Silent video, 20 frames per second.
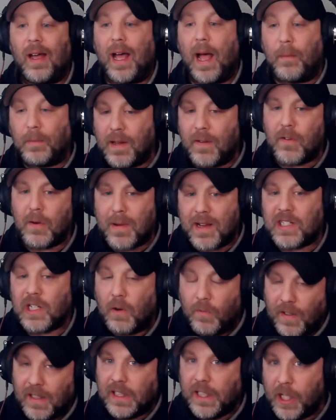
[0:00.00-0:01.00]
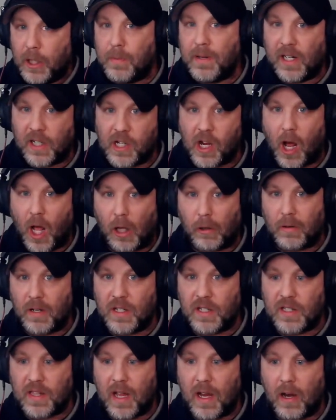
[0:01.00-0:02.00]
I'm giving myself a little bit of
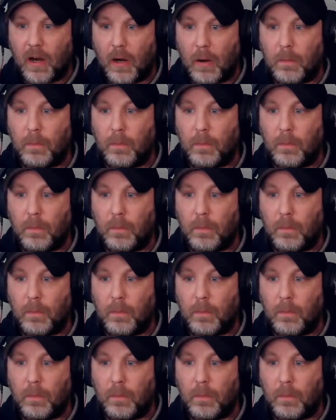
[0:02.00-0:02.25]
tolerance there,